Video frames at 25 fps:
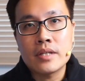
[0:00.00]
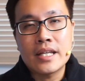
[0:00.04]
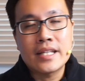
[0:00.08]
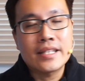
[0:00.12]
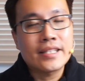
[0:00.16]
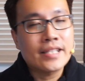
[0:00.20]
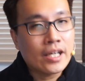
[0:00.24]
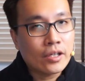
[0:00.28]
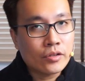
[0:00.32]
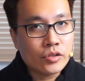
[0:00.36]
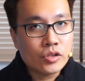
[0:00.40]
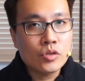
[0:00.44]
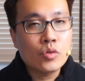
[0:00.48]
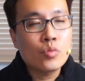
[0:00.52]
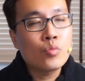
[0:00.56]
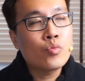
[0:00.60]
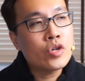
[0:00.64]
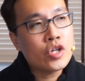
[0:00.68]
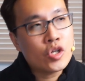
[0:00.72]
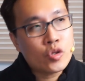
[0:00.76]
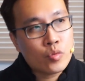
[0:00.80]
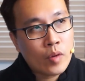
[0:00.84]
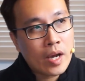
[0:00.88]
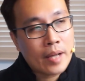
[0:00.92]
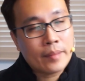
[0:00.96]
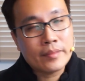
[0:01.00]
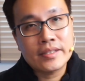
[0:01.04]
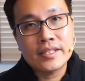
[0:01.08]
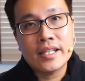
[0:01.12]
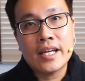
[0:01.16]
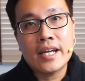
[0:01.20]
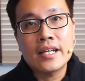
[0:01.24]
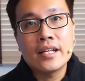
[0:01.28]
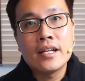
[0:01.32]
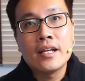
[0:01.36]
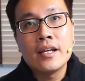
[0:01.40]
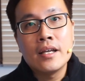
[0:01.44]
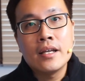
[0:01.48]
It tells you which
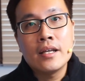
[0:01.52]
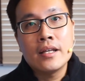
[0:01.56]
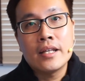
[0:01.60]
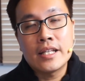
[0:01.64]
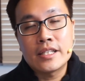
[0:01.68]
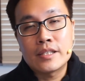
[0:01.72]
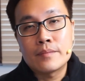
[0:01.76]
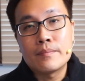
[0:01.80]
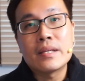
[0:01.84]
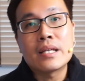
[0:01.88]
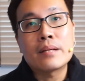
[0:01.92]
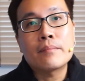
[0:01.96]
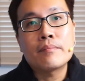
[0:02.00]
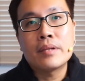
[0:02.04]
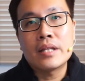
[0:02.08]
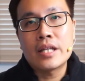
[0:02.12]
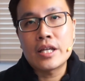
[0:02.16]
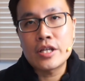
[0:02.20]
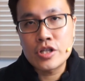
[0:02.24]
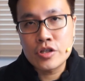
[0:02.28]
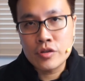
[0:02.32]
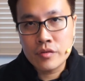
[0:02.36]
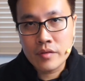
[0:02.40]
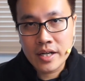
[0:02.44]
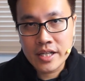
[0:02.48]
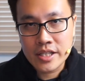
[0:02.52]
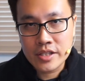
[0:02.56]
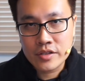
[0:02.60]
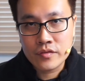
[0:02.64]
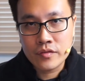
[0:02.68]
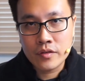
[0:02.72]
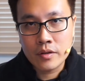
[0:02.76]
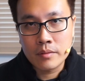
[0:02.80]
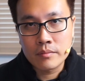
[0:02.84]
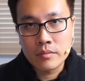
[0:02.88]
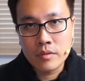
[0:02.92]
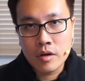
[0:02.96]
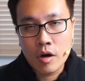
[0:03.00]
website is being plagiarized
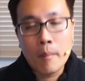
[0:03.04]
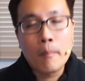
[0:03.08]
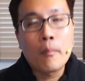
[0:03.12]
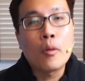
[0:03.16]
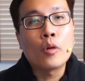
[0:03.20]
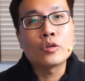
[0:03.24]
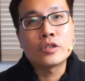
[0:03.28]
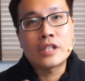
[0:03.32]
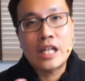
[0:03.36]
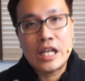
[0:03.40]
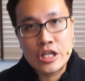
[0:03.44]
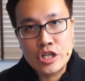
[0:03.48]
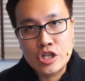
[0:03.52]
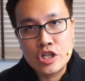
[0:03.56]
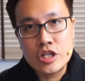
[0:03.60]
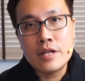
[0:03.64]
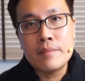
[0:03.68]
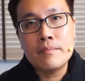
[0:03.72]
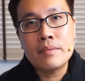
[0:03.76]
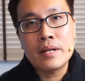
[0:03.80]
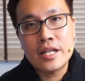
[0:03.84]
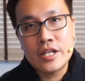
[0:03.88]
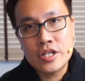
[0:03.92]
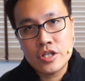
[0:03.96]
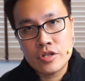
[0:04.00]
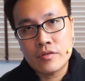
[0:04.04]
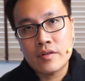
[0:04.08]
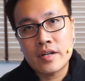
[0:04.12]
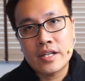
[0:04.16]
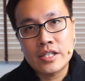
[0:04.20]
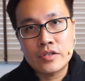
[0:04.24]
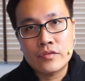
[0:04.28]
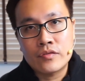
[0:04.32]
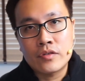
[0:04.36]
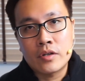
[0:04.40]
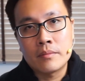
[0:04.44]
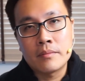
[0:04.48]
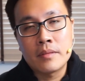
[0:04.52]
from or potentially
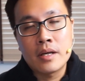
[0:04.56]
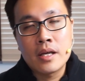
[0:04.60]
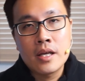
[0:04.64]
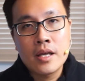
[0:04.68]
plagiarized from.